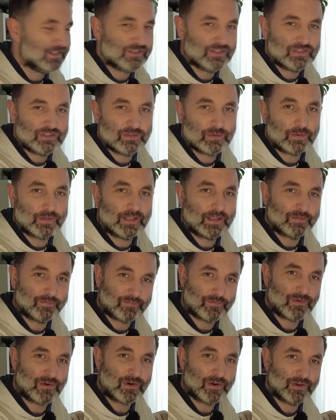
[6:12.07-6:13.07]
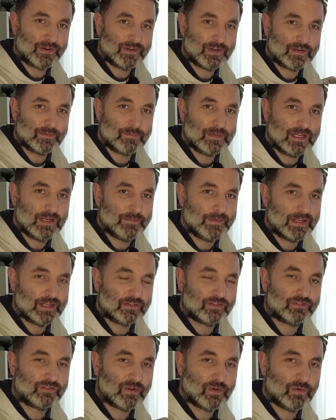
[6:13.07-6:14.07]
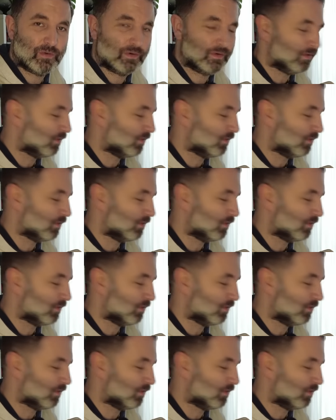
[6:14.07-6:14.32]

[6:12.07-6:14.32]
this is shot at 400 millimeters, so